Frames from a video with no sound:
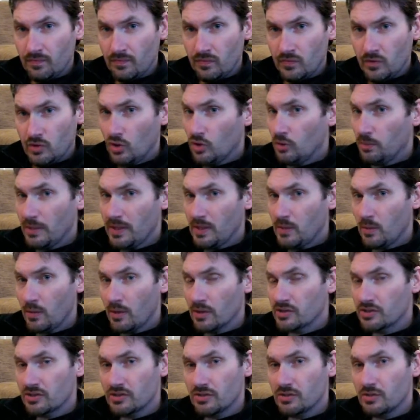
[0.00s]
Nobody
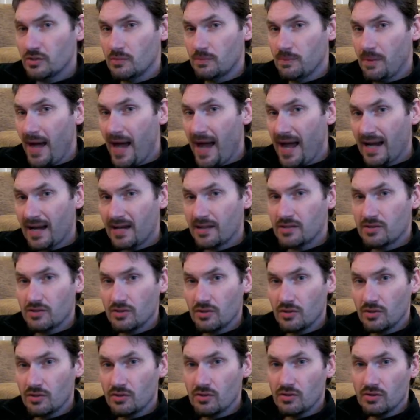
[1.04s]
wants to go back
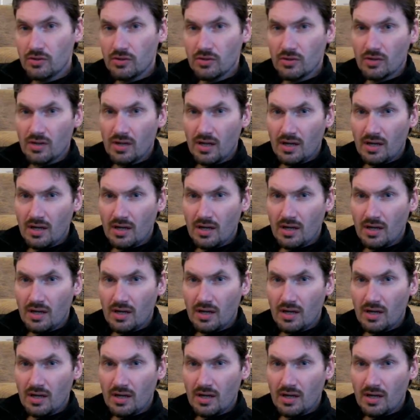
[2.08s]
to,